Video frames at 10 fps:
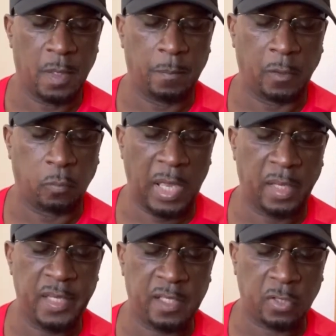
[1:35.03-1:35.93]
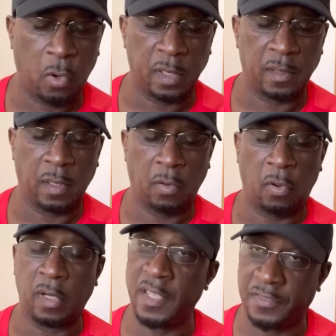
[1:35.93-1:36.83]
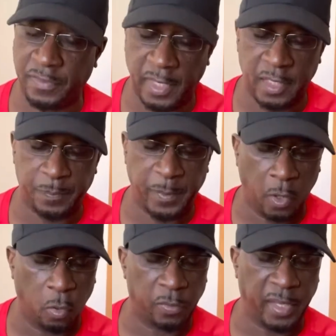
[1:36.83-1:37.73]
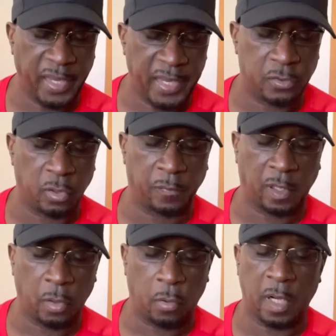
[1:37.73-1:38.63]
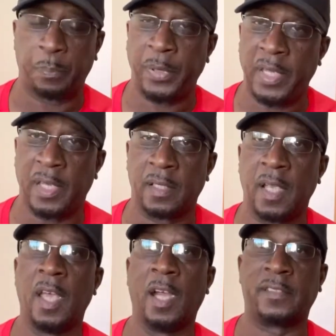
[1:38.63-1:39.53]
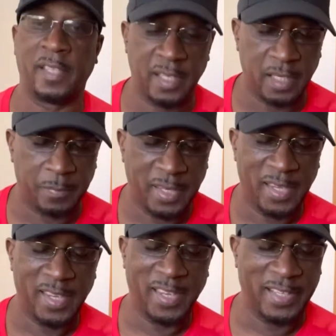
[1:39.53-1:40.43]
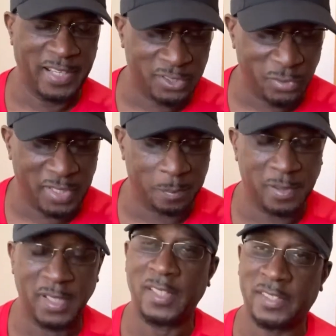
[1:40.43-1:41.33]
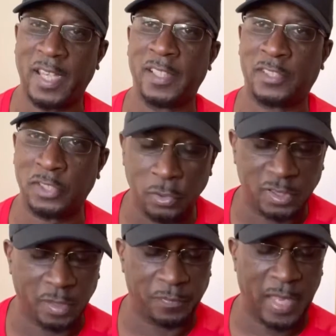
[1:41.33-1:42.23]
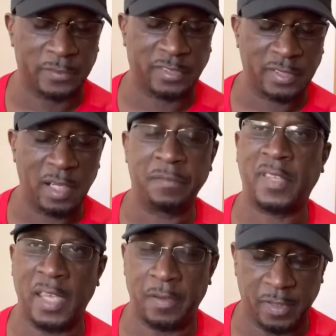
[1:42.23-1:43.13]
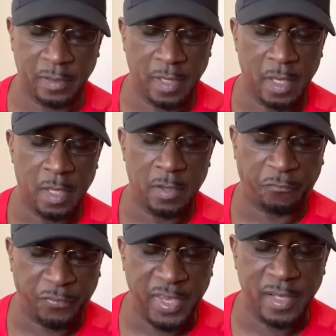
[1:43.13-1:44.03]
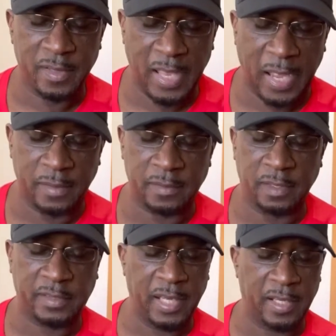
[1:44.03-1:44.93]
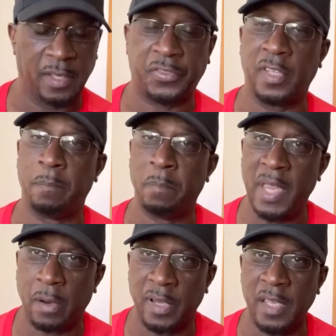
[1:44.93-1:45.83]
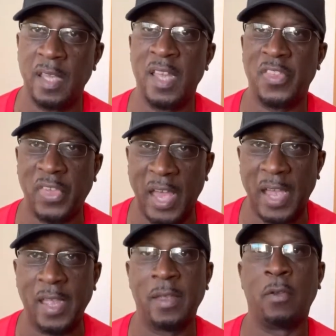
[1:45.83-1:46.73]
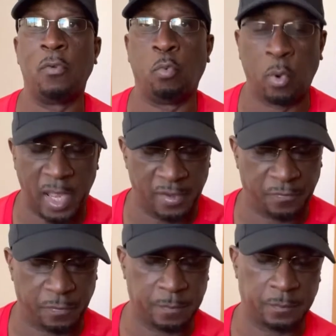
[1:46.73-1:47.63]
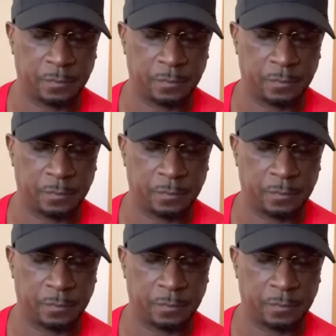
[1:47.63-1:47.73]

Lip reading: But while he taught on these things, behold, the angel of the Lord appeared unto him in a dream, saying, Joseph, thou son of David, fear not to take unto thee Mary thy wife.